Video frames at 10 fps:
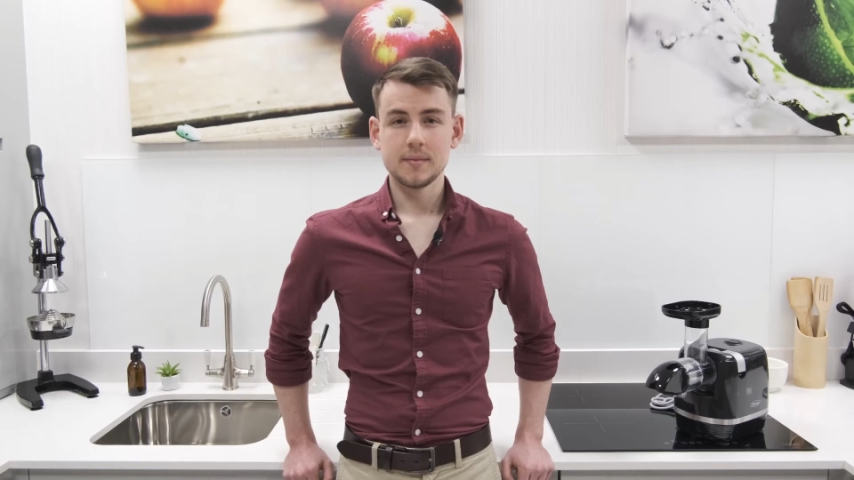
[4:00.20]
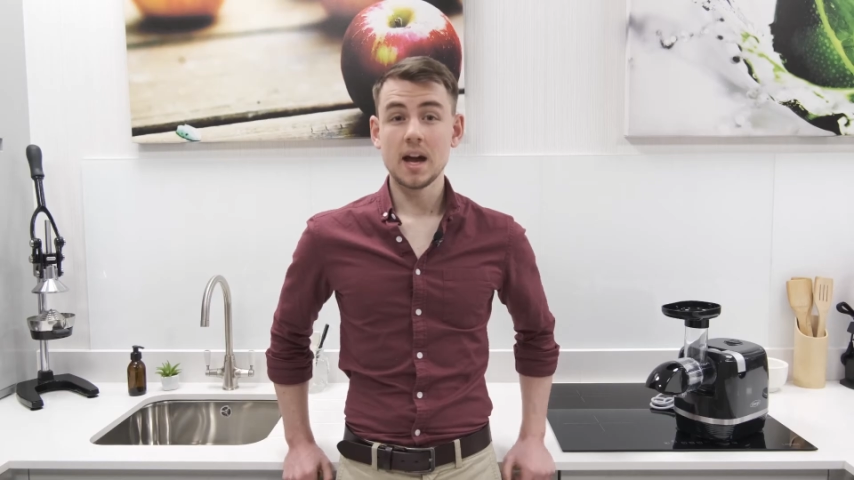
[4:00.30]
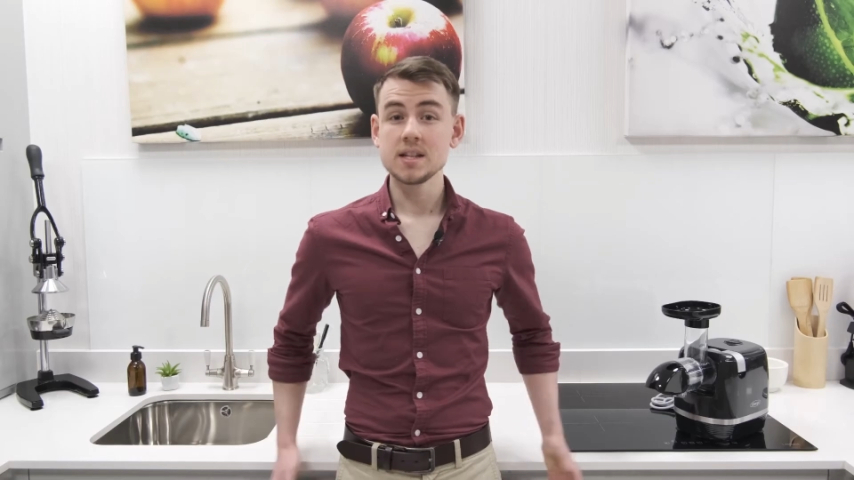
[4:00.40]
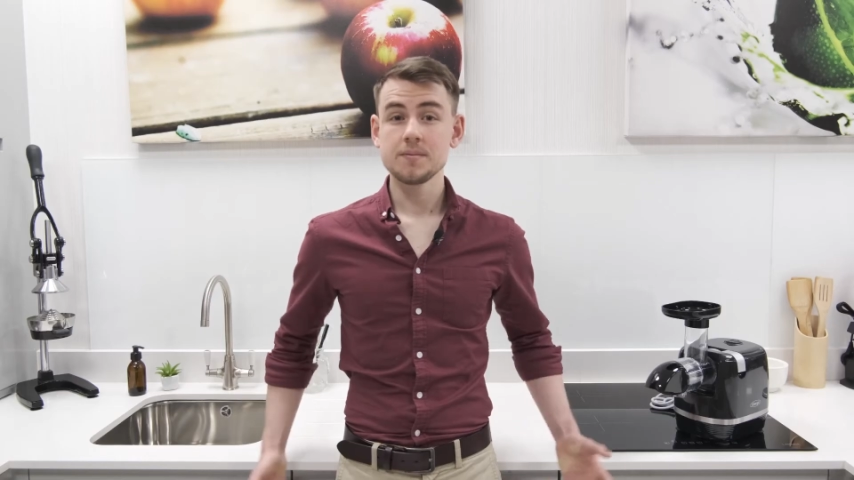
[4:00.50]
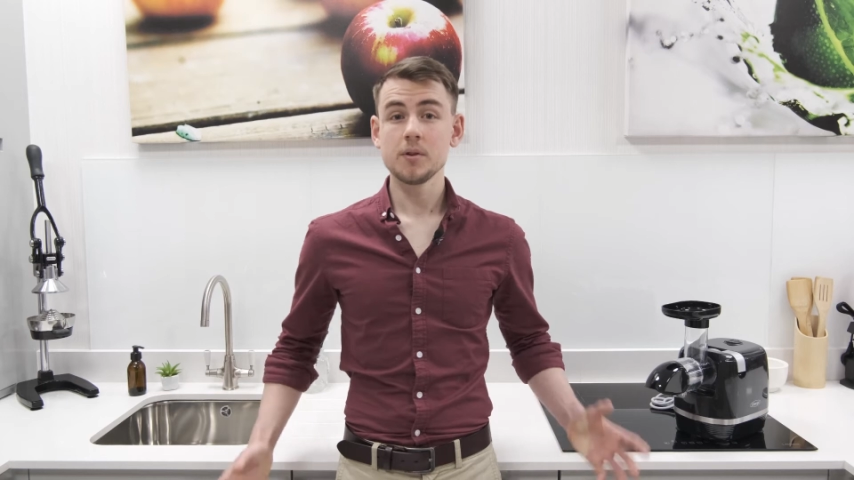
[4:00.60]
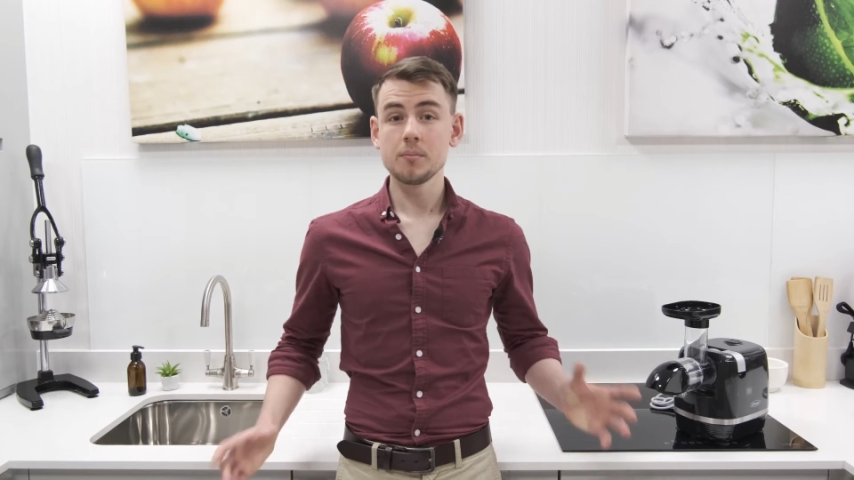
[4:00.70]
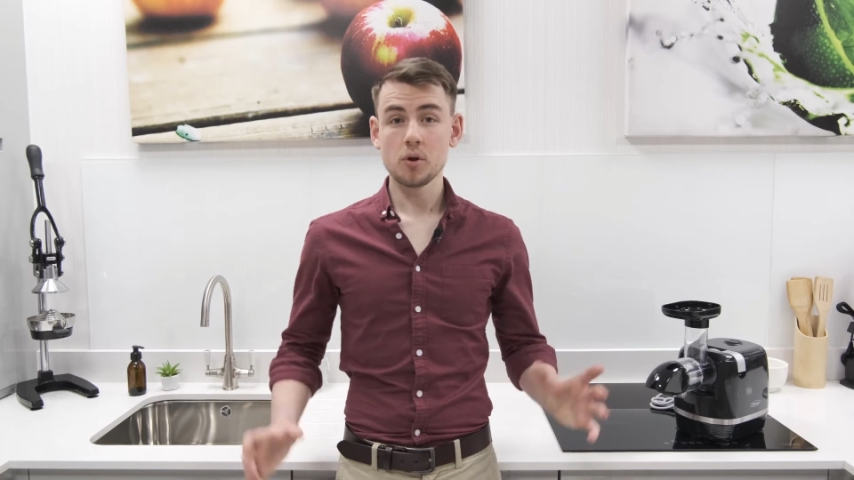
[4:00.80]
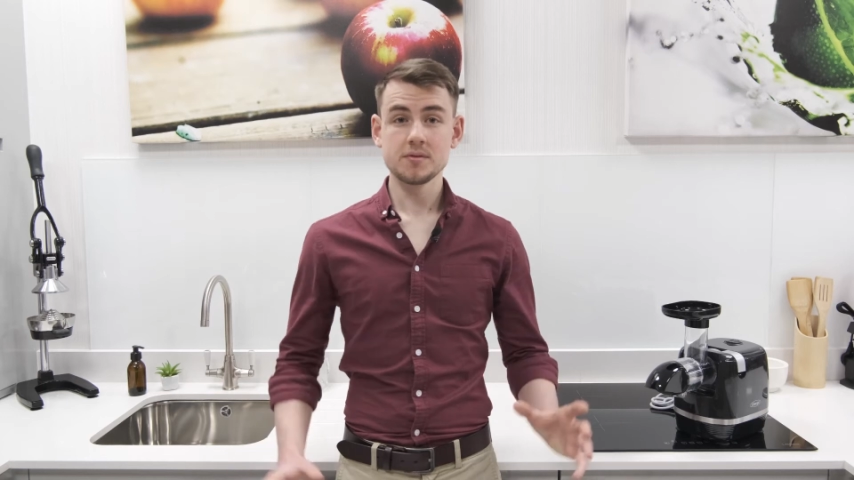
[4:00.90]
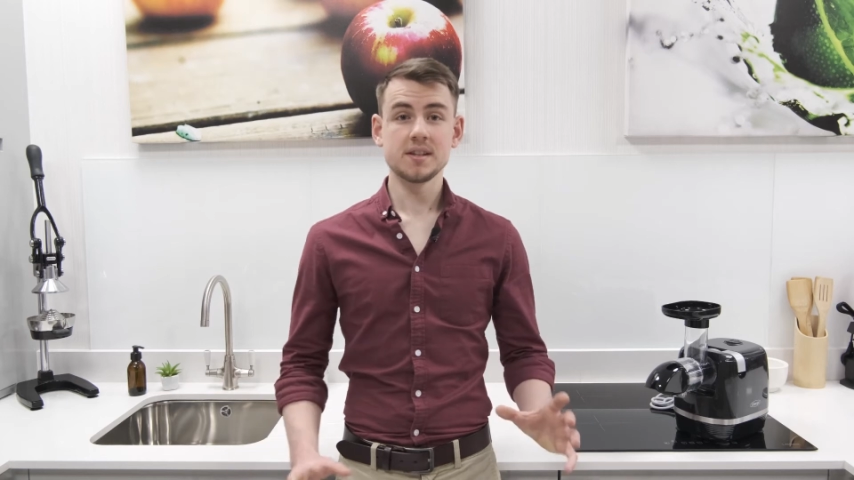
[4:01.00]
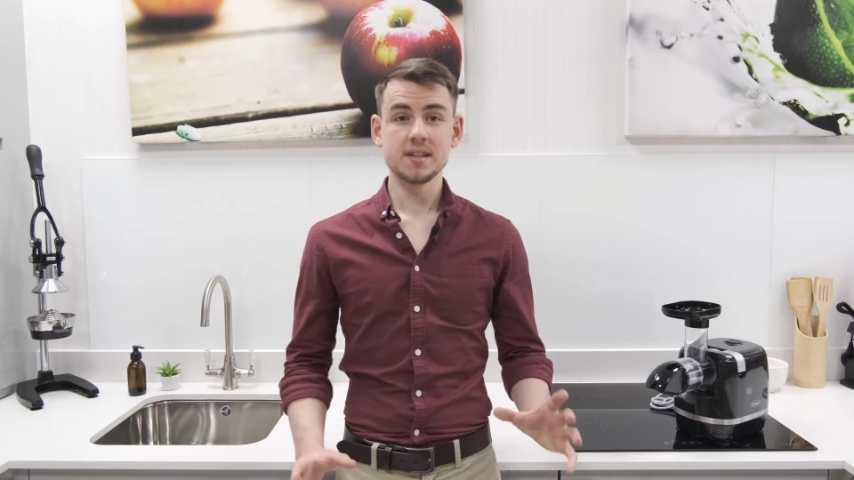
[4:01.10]
As for the
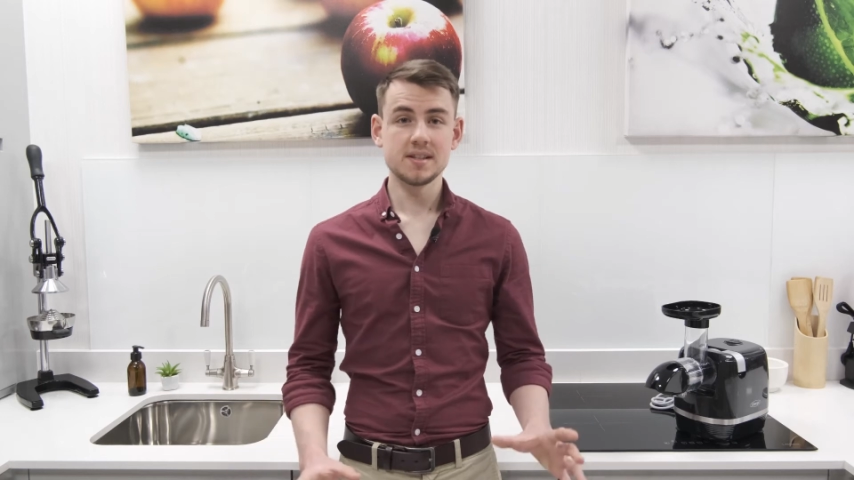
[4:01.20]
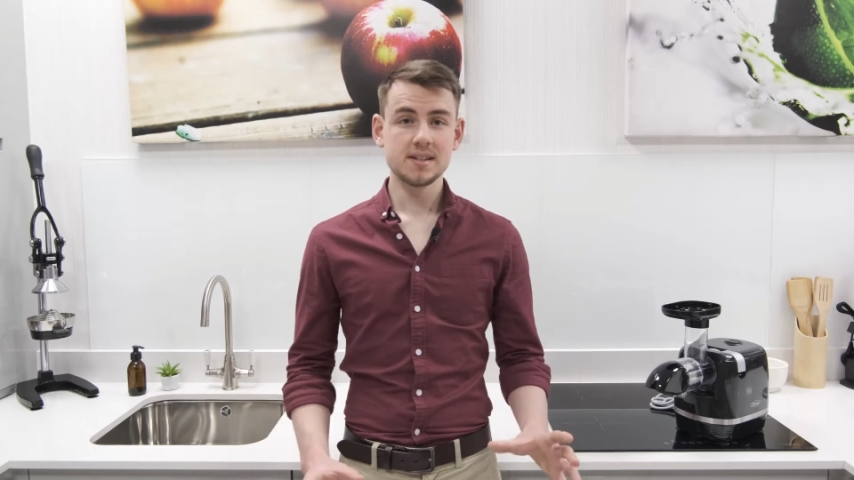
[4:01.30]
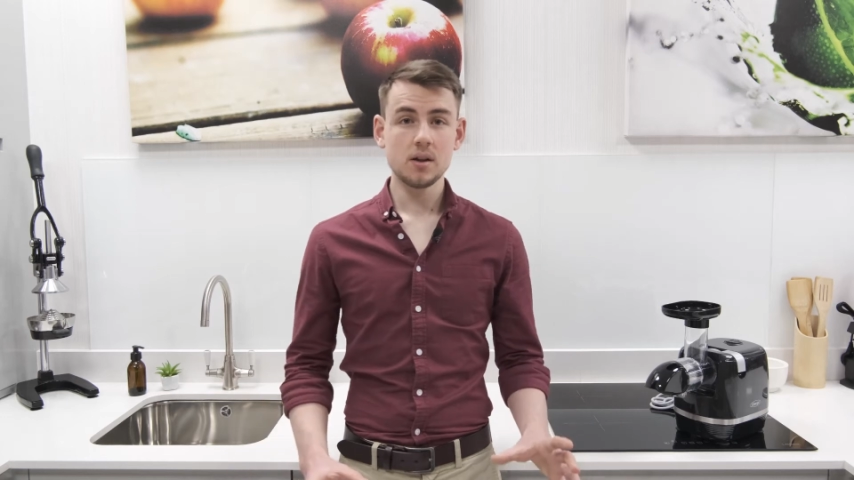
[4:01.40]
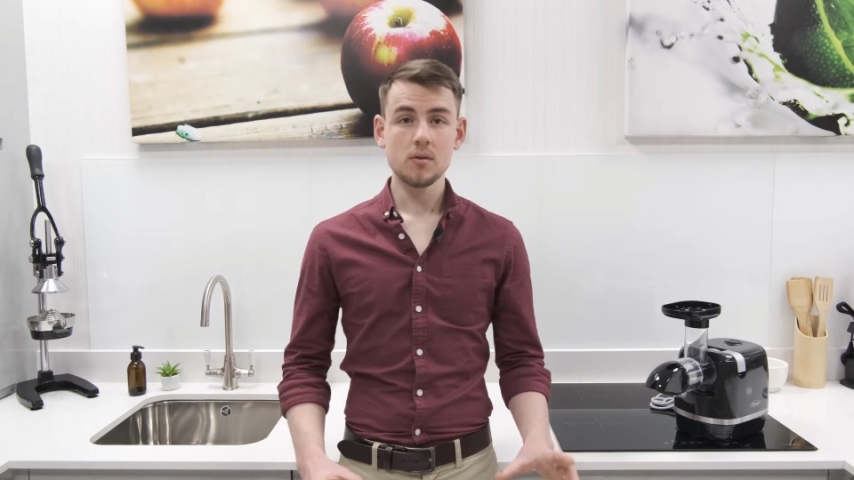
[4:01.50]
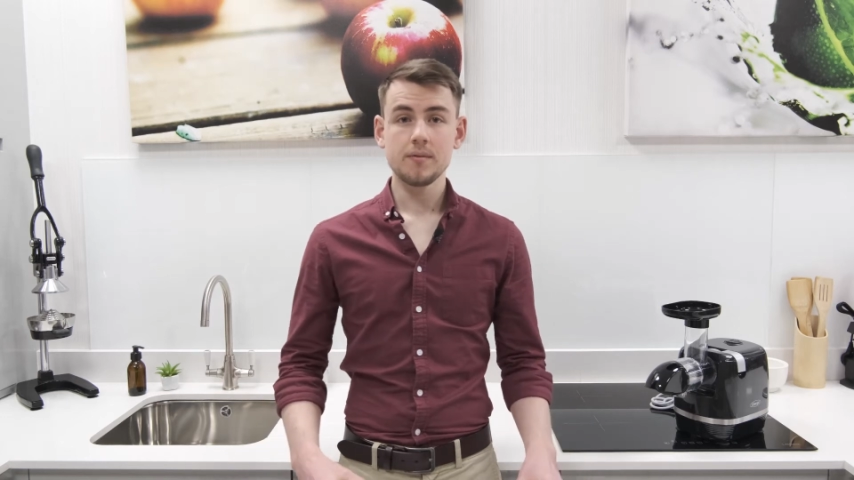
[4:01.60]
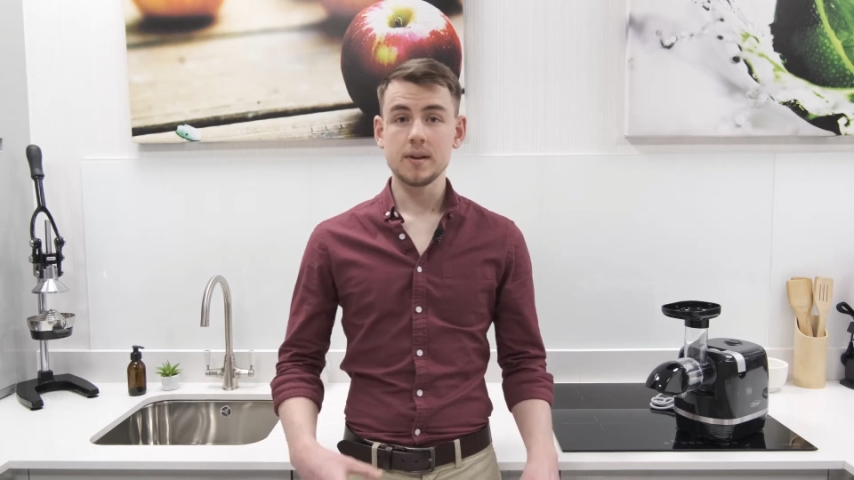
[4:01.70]
process itself,